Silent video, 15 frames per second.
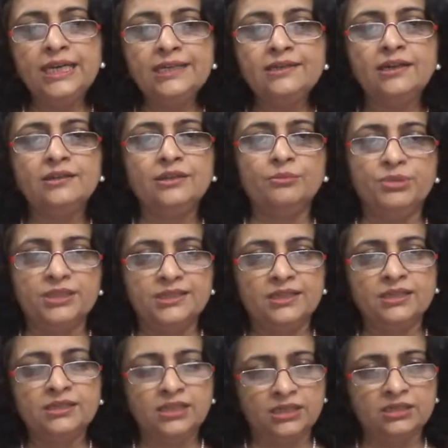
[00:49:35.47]
created the
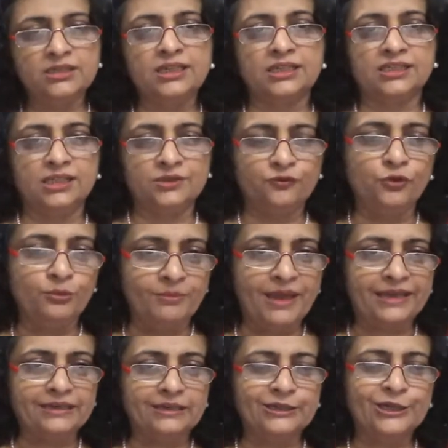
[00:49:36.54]
business in a successful
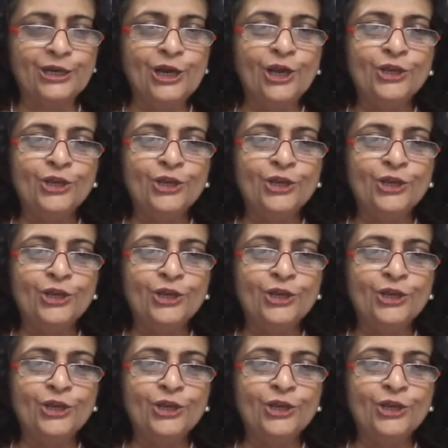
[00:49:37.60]
manner.